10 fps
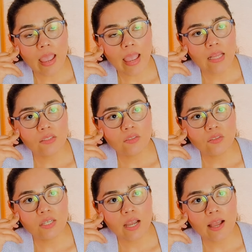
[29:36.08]

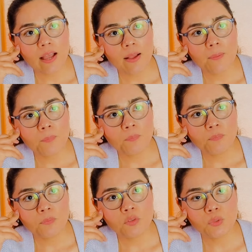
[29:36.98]
and
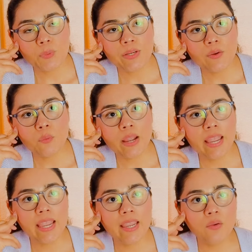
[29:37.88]
doing
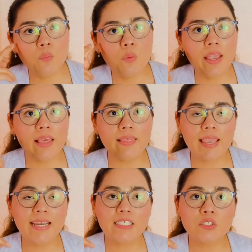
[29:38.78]
away with
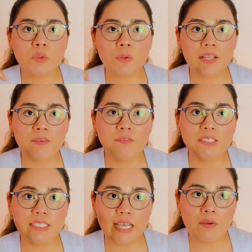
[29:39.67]
any sort of
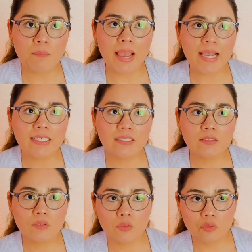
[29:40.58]
setbacks
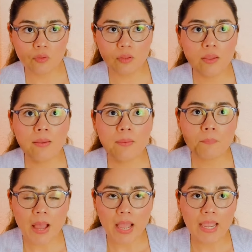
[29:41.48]

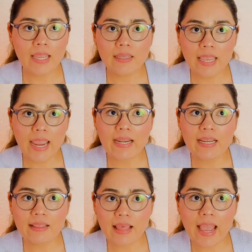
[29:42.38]
by
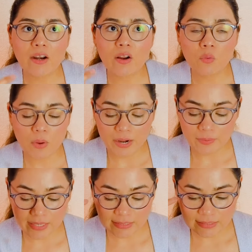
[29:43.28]
gaining that
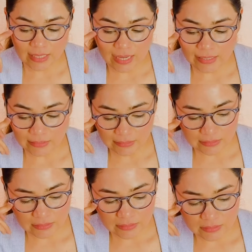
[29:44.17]
awareness,
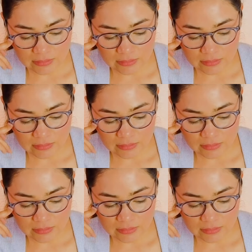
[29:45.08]
guys.